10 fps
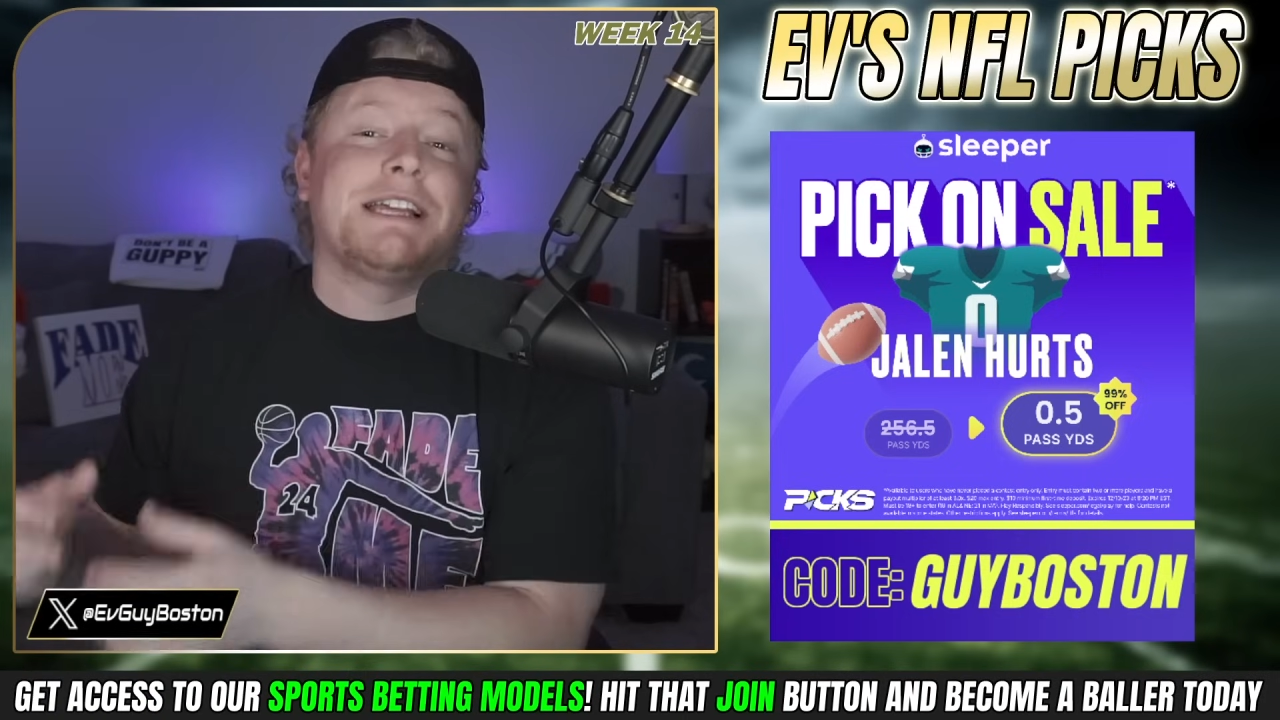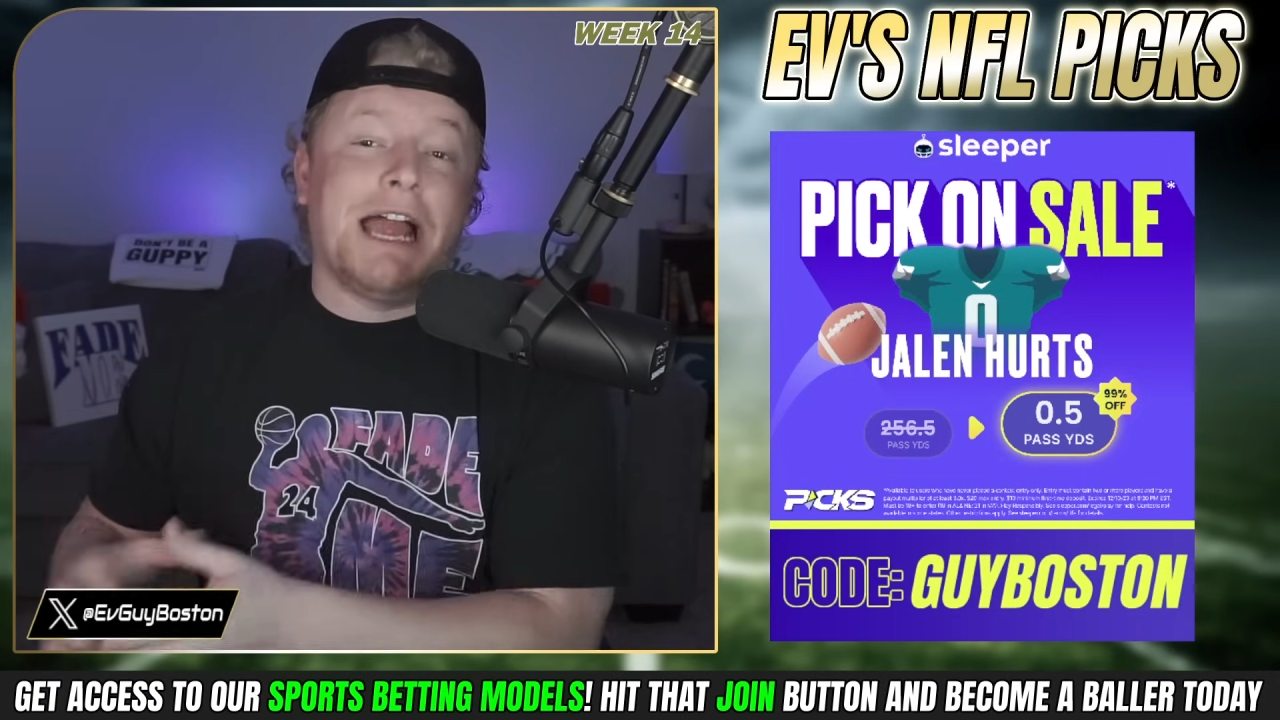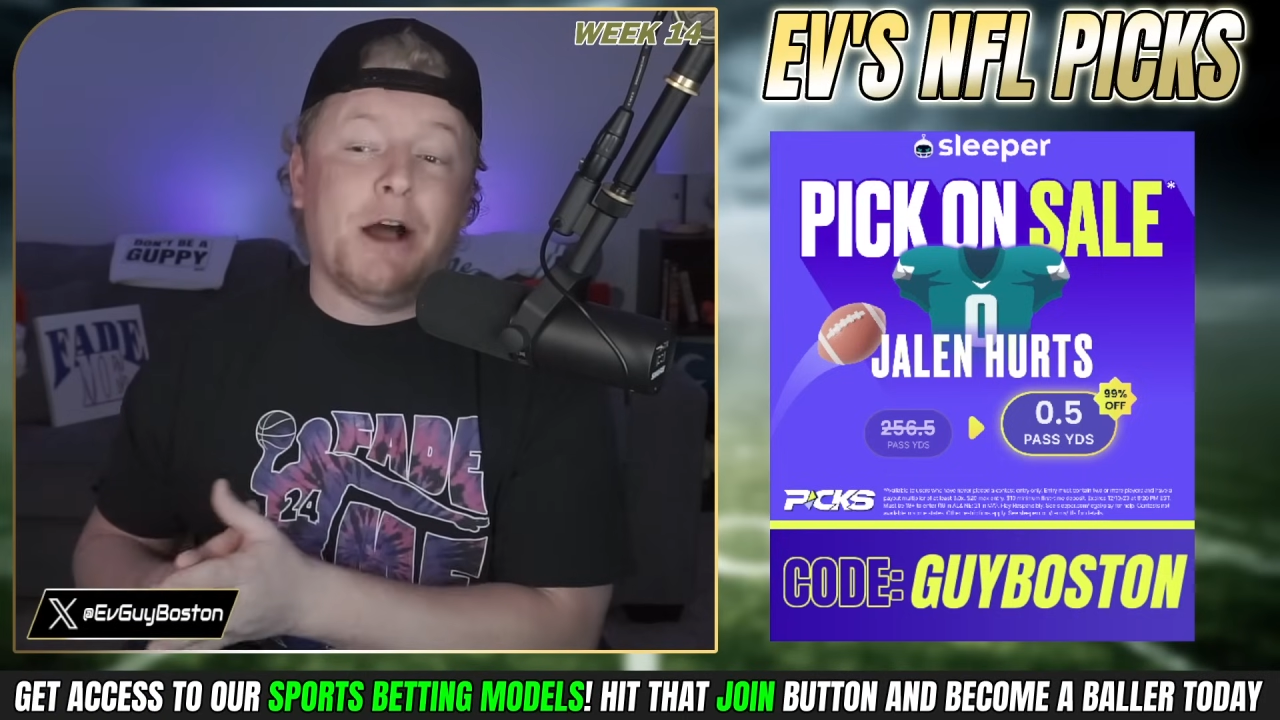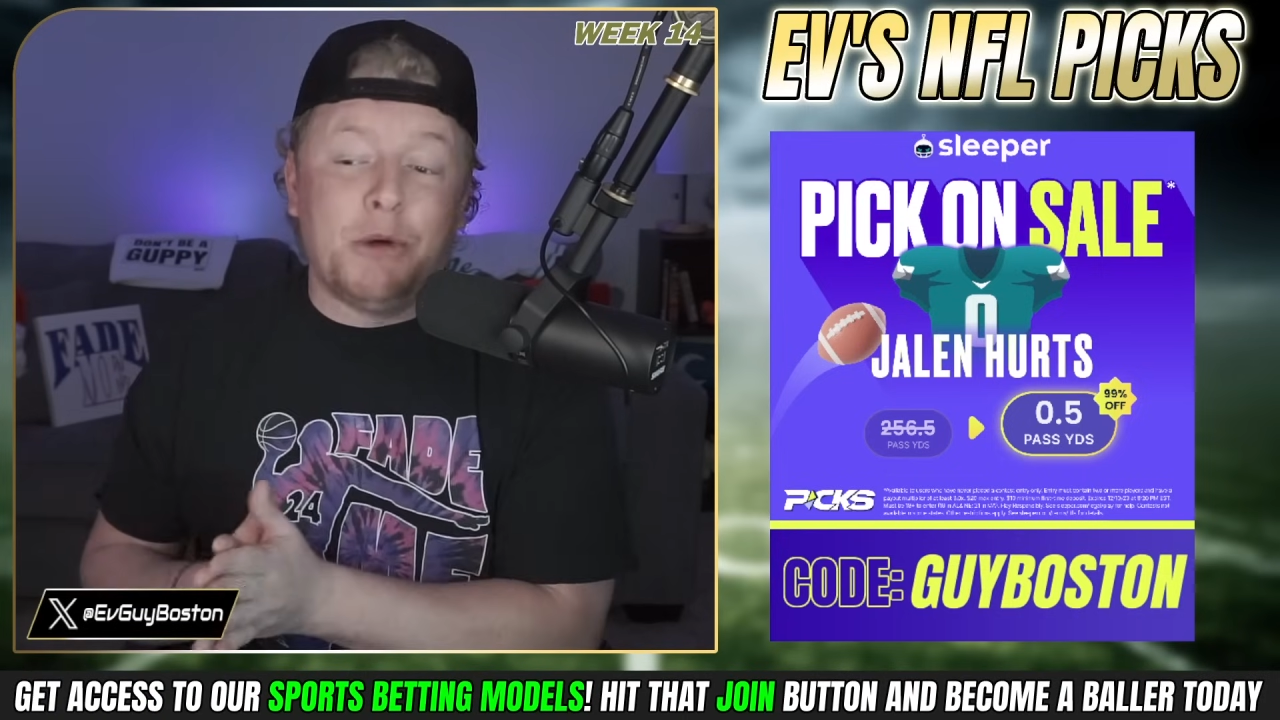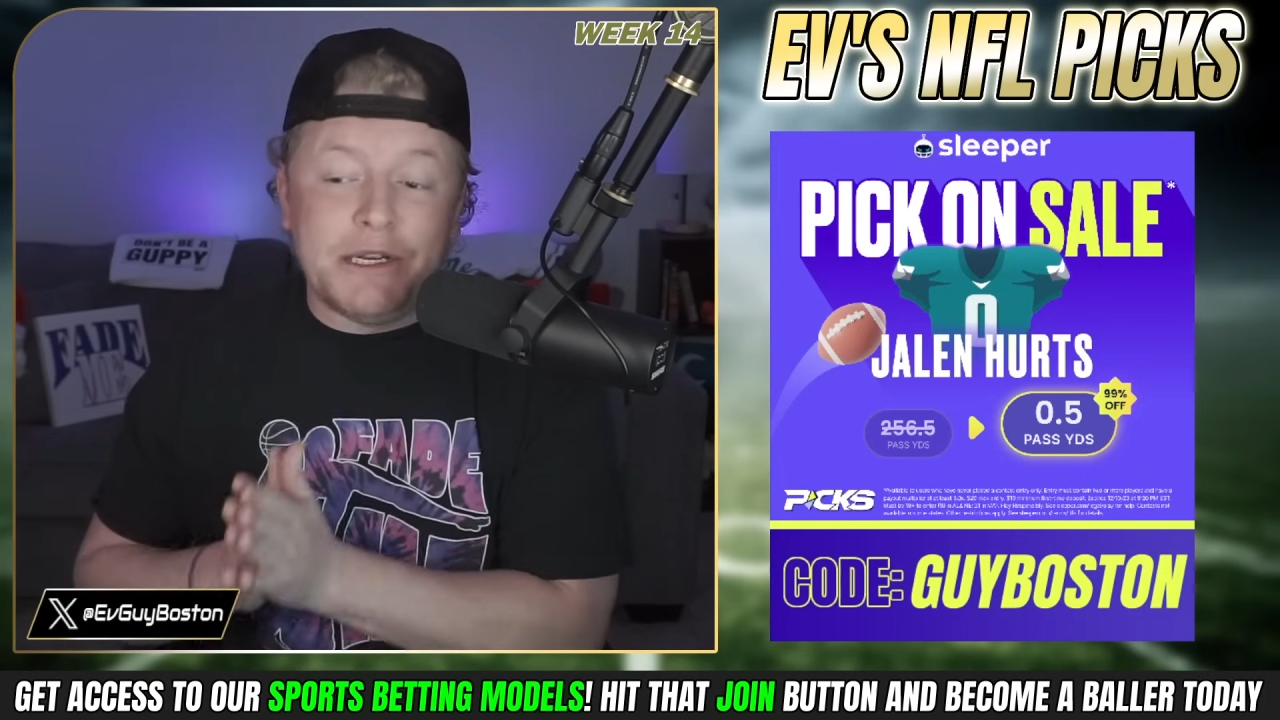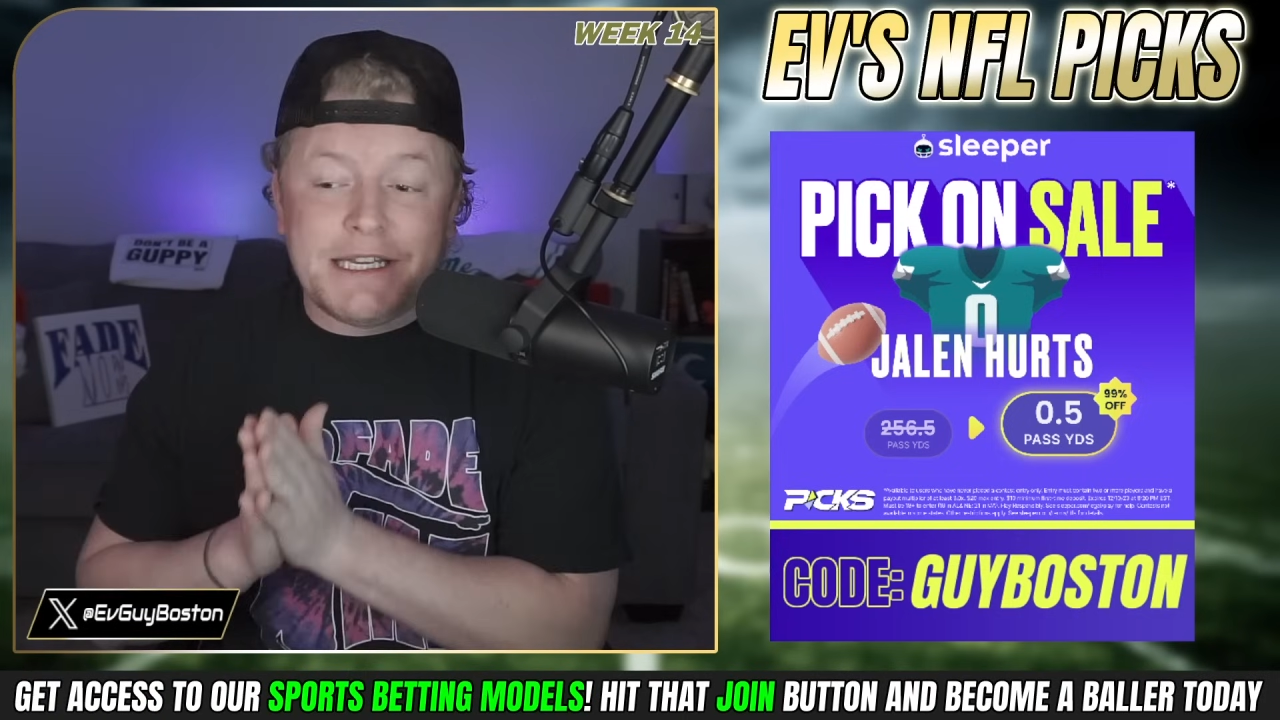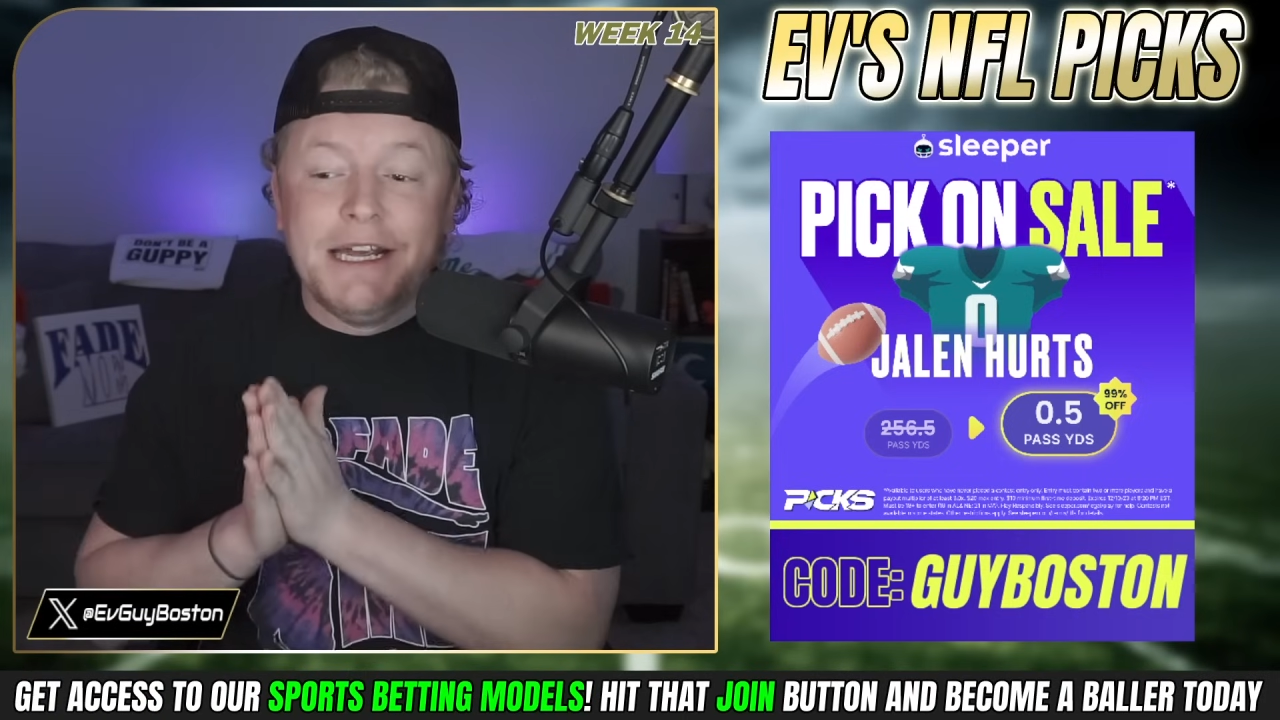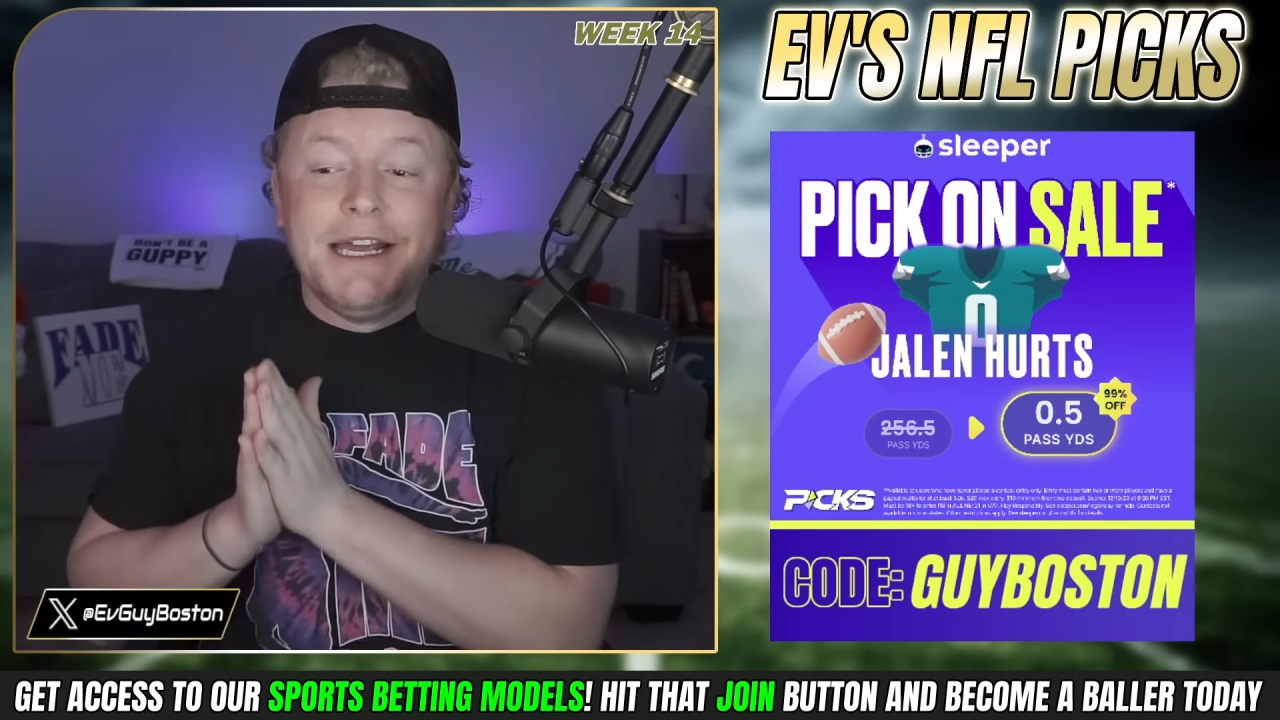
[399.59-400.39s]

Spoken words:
Cowboys?